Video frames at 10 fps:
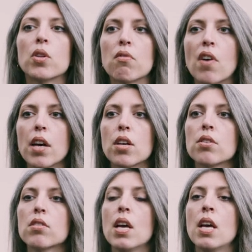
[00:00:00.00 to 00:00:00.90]

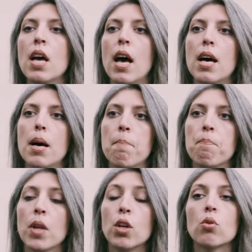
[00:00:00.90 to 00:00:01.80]
modifiers
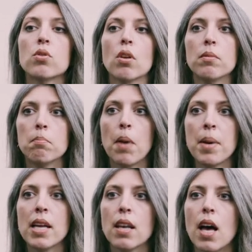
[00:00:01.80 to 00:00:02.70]
used on my
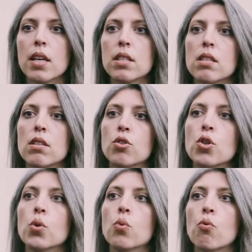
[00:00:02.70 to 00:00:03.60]
main light
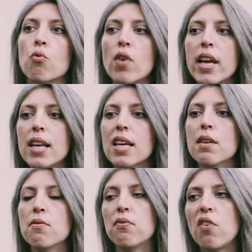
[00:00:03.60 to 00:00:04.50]
to
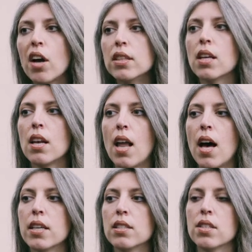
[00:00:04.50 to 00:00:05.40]
really find the
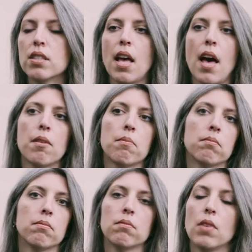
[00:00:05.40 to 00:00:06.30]
light
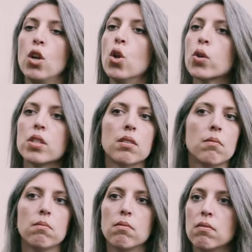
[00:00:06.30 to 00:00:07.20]
that looks
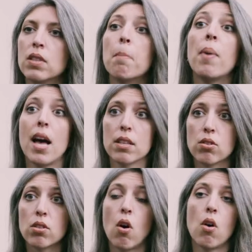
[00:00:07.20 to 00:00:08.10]
the
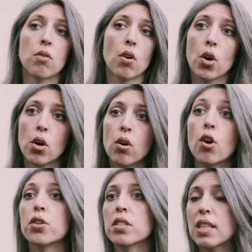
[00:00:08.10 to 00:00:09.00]
best on her
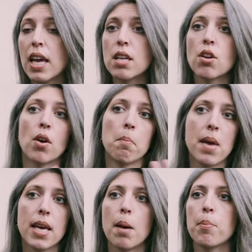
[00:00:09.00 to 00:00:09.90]
skin, her
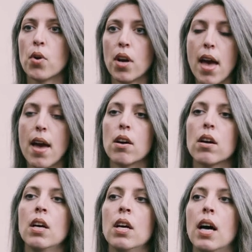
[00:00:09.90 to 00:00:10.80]
makeup, her hair.
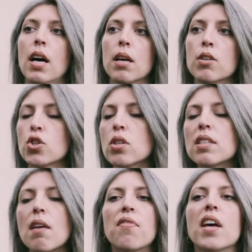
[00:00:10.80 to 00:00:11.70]
It's
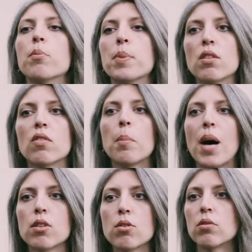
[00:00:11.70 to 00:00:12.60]
just that final piece of the
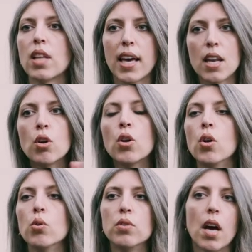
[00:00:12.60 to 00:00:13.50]
puzzle, that kind of
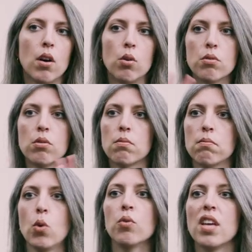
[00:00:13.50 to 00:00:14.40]
glue that holds
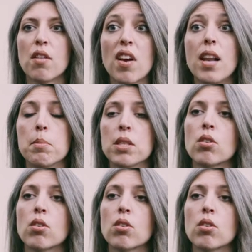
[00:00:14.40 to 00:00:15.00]
all the other elements